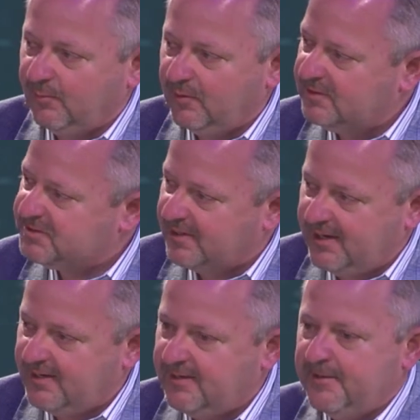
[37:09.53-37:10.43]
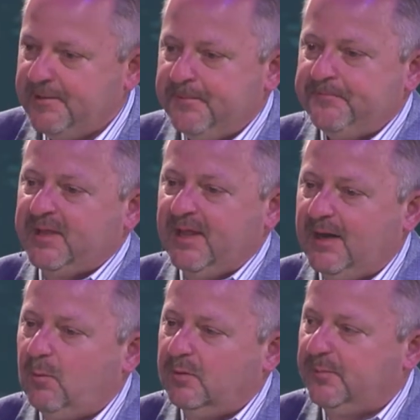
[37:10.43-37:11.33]
I'm really trying. And
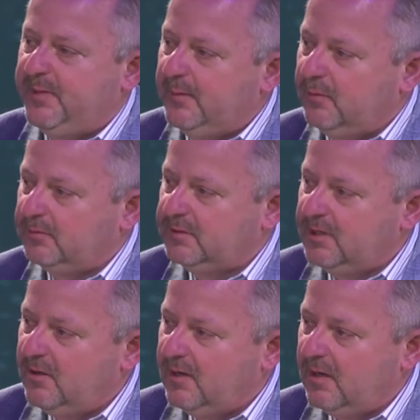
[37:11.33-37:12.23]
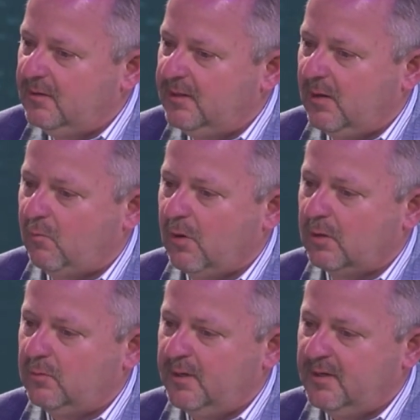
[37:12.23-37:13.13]
then I want the people to know that I
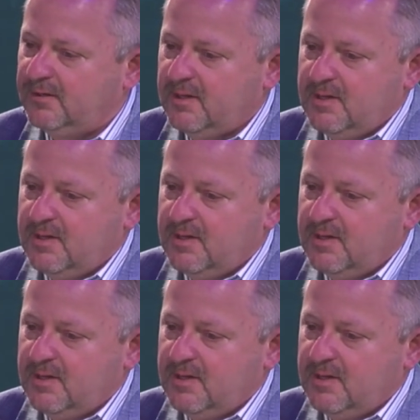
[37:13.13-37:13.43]
work with